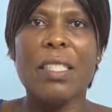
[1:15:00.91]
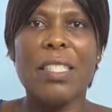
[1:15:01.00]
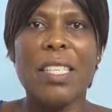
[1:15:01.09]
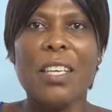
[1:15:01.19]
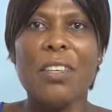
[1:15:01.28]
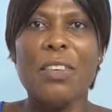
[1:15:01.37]

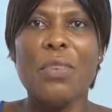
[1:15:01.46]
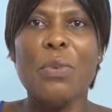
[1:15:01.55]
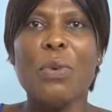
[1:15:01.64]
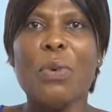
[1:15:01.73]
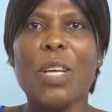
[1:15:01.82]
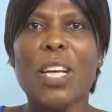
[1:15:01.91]
Thank you
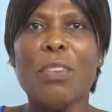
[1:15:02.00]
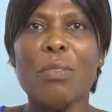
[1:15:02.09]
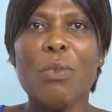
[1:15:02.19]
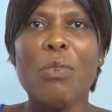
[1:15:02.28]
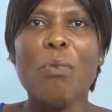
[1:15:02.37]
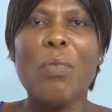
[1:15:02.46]
and
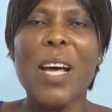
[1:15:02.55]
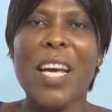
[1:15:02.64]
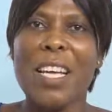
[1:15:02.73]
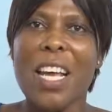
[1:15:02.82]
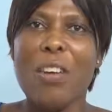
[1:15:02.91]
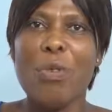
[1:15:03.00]
goodbye.
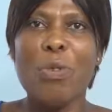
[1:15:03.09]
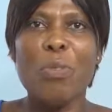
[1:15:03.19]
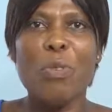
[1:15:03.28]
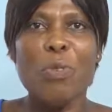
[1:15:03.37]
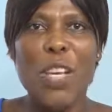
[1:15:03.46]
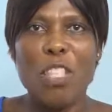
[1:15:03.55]
I hope
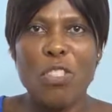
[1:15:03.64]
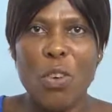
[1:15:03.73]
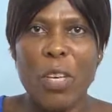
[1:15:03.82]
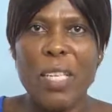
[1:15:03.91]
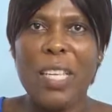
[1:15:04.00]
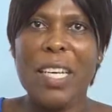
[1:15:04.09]
you've
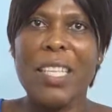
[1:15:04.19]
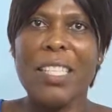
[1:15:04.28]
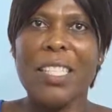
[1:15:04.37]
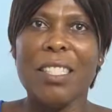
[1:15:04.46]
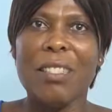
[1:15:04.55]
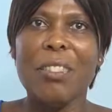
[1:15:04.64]
enjoyed the
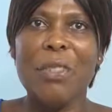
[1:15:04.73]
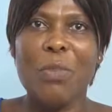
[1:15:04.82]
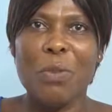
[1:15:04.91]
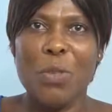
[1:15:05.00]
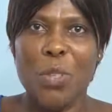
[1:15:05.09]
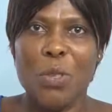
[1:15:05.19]
lesson
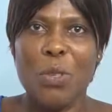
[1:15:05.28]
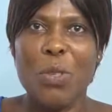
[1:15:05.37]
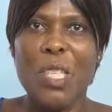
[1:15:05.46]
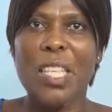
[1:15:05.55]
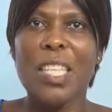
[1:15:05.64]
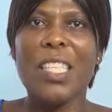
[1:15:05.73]
for
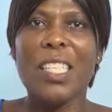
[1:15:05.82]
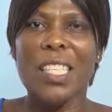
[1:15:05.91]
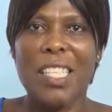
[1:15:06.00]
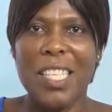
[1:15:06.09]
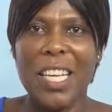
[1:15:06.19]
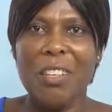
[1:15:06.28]
today.
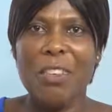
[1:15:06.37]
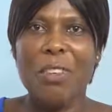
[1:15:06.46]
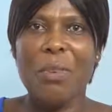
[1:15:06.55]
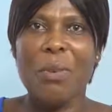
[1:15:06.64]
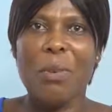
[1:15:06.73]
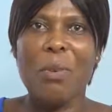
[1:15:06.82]
Thank you.
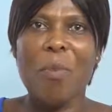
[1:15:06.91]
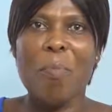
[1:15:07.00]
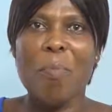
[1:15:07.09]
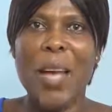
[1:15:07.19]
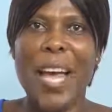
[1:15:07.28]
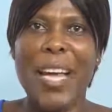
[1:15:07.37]

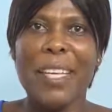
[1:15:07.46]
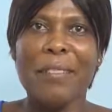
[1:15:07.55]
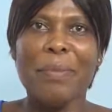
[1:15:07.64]
Bye.